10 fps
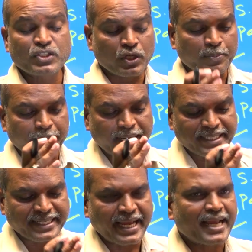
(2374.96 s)
should
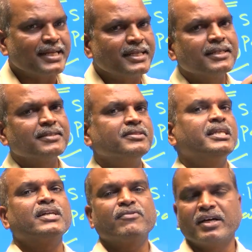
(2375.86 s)
maintain
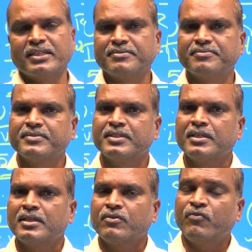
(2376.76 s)
that one.
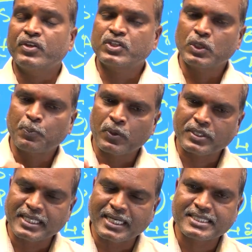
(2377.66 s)
We should
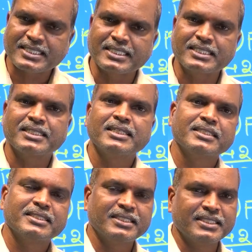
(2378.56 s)
protect
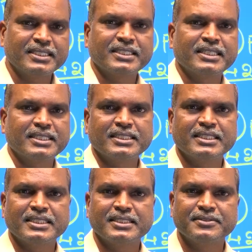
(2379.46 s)

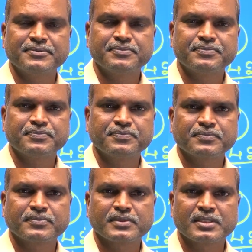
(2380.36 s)
integrity.
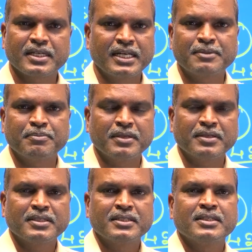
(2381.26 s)
Right, ma?
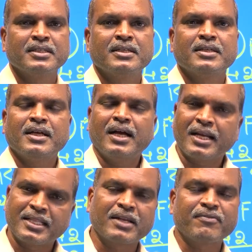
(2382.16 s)

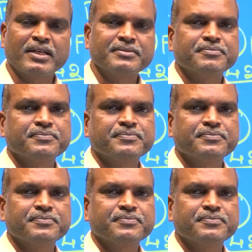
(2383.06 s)
Another one,